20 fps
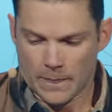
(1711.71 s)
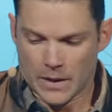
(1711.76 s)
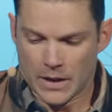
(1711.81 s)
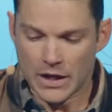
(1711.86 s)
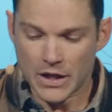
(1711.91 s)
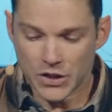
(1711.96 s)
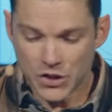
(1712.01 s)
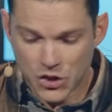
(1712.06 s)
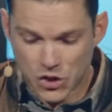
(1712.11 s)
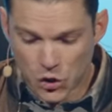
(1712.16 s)

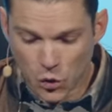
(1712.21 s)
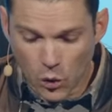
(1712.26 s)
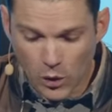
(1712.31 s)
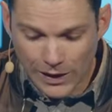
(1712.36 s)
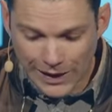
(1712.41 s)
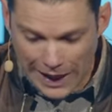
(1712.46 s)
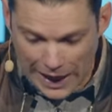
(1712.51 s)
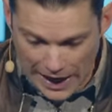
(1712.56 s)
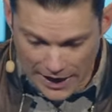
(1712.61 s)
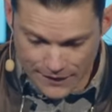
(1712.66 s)
Is your
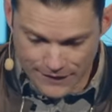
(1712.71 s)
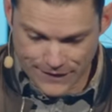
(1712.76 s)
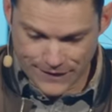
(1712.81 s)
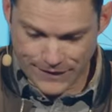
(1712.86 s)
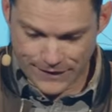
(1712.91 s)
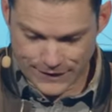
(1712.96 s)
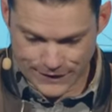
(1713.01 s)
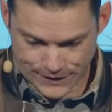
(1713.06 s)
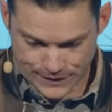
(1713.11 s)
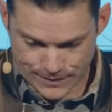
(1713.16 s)

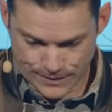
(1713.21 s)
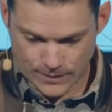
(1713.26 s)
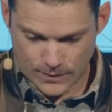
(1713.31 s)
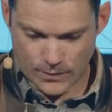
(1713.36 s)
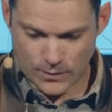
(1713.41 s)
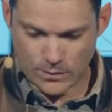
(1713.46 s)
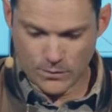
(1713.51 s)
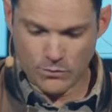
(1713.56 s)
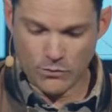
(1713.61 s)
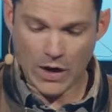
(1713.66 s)
life
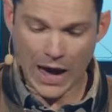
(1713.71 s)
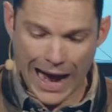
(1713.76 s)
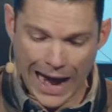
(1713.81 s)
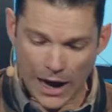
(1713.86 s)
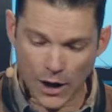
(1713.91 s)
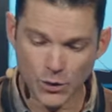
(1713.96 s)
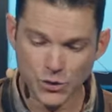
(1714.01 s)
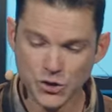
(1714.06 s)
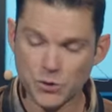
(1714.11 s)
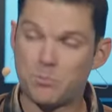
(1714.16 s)
the
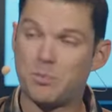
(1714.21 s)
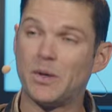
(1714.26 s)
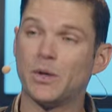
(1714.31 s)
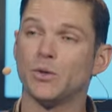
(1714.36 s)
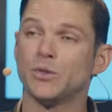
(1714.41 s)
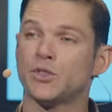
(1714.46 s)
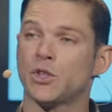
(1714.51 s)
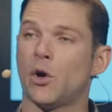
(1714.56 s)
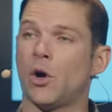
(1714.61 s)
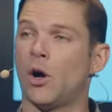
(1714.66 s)
house
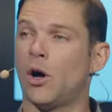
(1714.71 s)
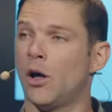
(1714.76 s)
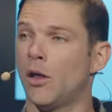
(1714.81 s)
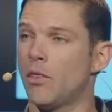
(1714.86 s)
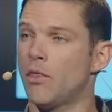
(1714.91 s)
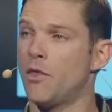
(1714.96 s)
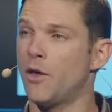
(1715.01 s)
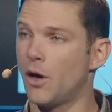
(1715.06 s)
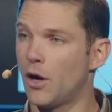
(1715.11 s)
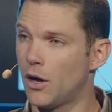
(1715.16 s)
built
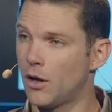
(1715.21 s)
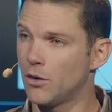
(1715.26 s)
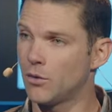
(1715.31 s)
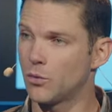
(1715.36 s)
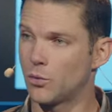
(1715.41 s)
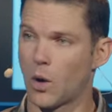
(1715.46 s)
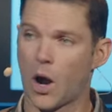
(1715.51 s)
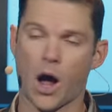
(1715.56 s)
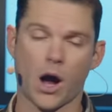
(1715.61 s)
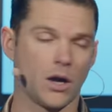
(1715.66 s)
on the
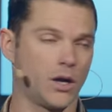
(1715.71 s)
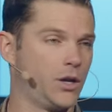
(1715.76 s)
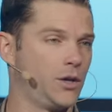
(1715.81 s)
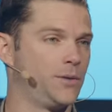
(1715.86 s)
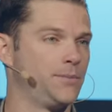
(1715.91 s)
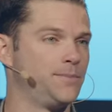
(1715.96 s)
rock?